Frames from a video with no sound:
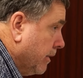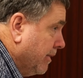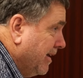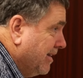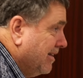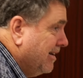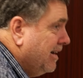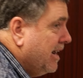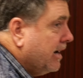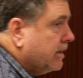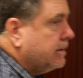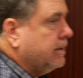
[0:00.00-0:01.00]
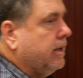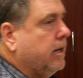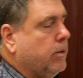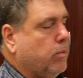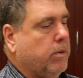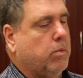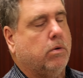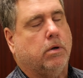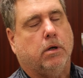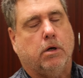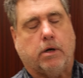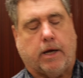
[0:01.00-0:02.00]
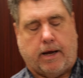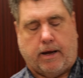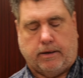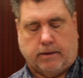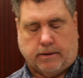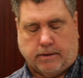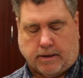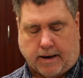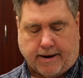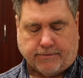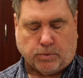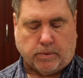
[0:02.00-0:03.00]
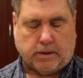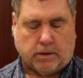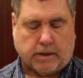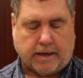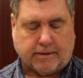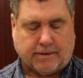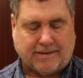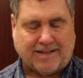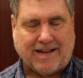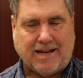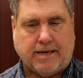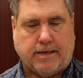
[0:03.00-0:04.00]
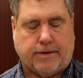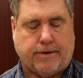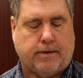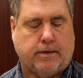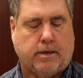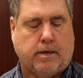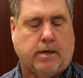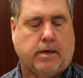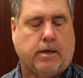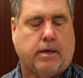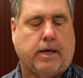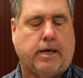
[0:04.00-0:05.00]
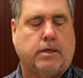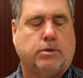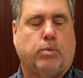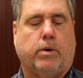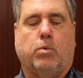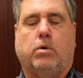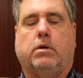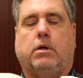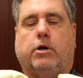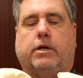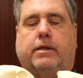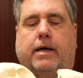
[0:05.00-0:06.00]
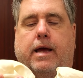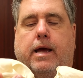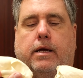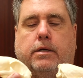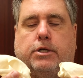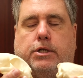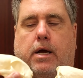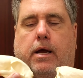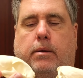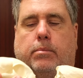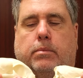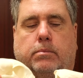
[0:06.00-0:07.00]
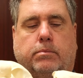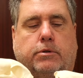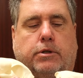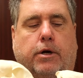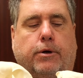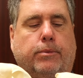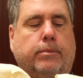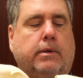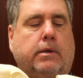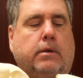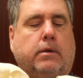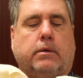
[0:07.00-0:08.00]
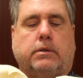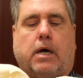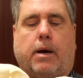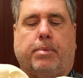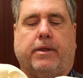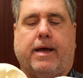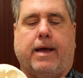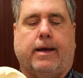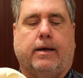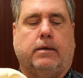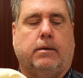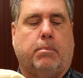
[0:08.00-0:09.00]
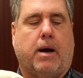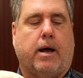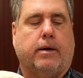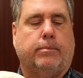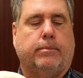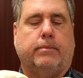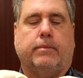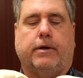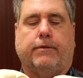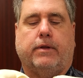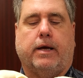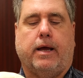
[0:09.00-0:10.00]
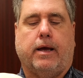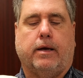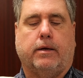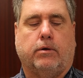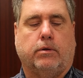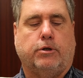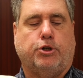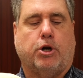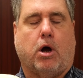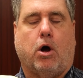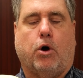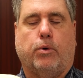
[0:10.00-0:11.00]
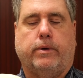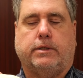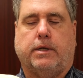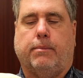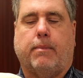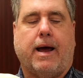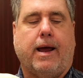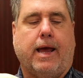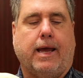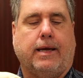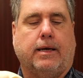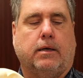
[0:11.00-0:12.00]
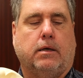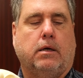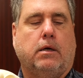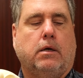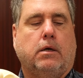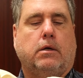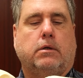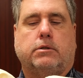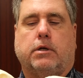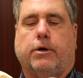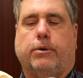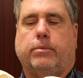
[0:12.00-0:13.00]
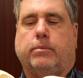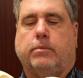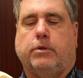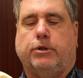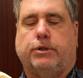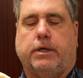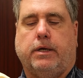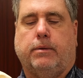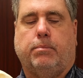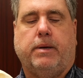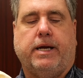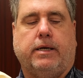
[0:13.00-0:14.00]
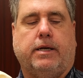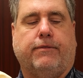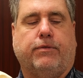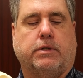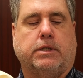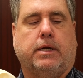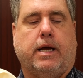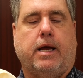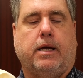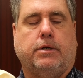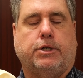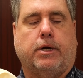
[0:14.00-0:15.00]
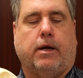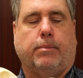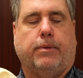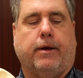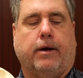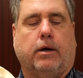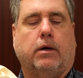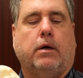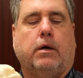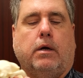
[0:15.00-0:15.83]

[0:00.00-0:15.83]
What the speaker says: Then the next thing we want to look at after we look at the teeth is we want to look at the head shape. So top of the head, the bottom of the head, or the jaw is at my hand. So you see a big difference in the head shape there.